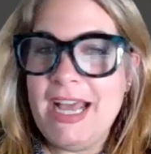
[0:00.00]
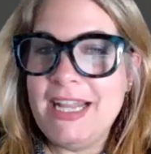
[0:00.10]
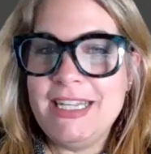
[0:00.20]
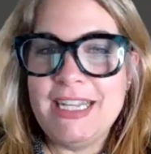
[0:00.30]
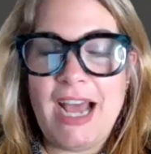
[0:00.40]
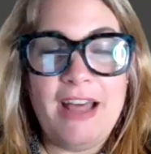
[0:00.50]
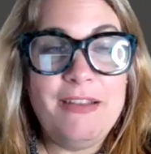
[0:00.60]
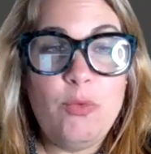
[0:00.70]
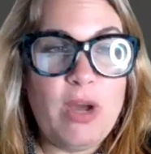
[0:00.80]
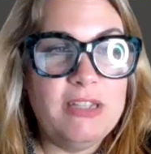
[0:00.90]
and
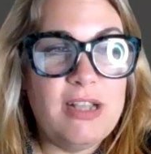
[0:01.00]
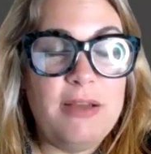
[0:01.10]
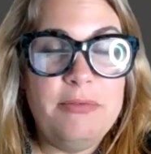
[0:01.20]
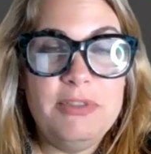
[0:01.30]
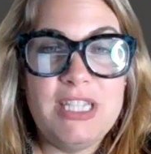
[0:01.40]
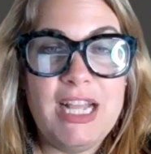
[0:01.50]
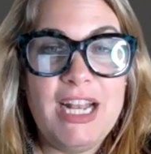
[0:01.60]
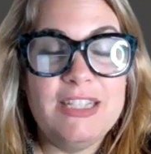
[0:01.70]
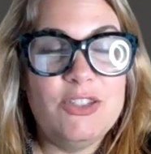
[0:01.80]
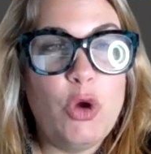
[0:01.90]
otherwise, I would
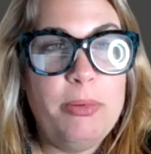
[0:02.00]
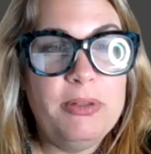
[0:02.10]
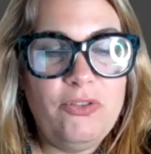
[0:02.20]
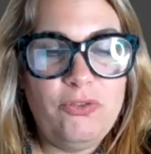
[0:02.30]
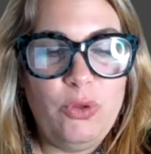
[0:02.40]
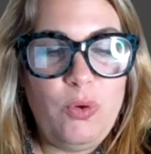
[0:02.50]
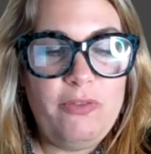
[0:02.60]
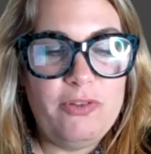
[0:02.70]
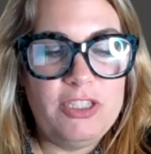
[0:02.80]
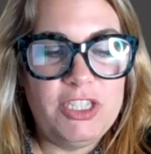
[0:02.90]
say let's open the
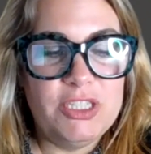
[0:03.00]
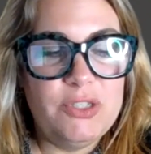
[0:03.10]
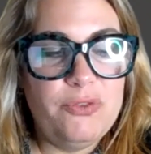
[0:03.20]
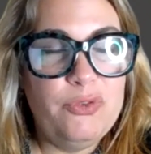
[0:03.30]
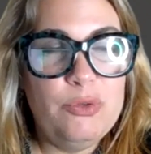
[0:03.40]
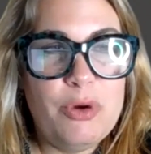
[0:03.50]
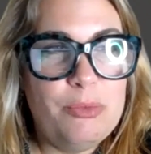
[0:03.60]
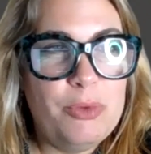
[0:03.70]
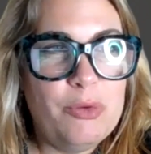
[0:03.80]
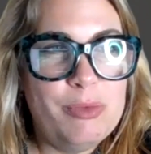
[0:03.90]
floor for just a few
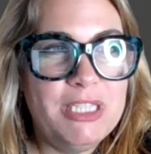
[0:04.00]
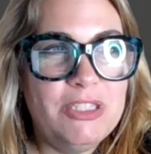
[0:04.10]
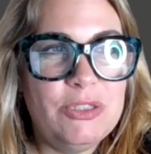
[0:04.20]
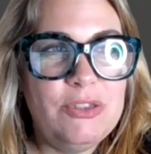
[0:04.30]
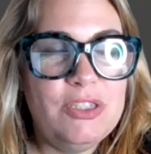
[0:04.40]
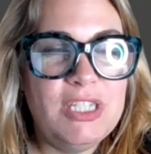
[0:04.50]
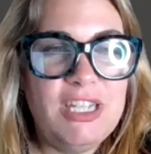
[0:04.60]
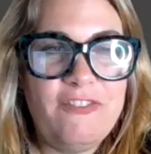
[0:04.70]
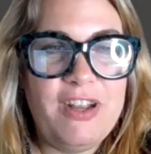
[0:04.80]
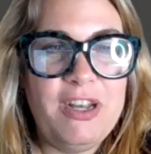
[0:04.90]
more moments to
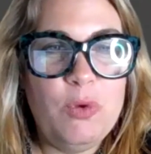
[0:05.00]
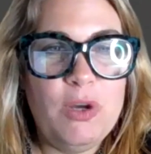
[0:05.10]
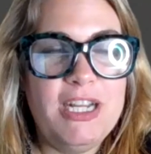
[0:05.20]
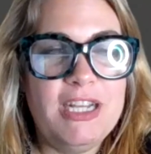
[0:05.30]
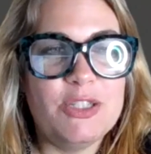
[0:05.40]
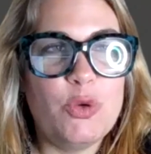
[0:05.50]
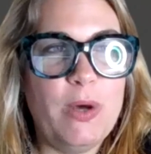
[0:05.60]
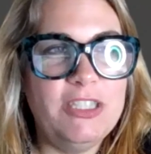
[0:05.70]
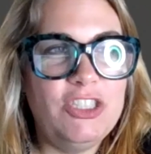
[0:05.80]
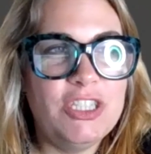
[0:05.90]
see if anyone has
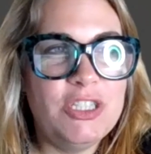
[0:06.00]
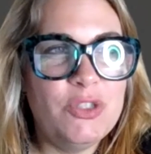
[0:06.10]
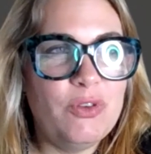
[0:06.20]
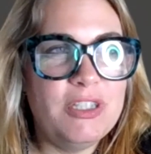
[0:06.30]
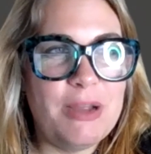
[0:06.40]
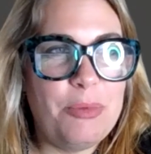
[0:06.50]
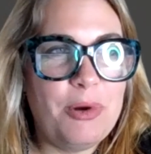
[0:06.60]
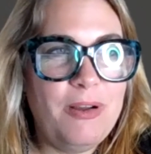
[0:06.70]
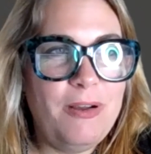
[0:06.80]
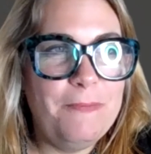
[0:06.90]
questions for
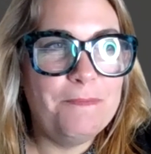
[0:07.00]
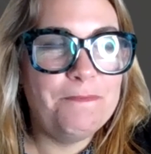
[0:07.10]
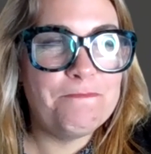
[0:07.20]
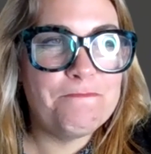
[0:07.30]
Deborah.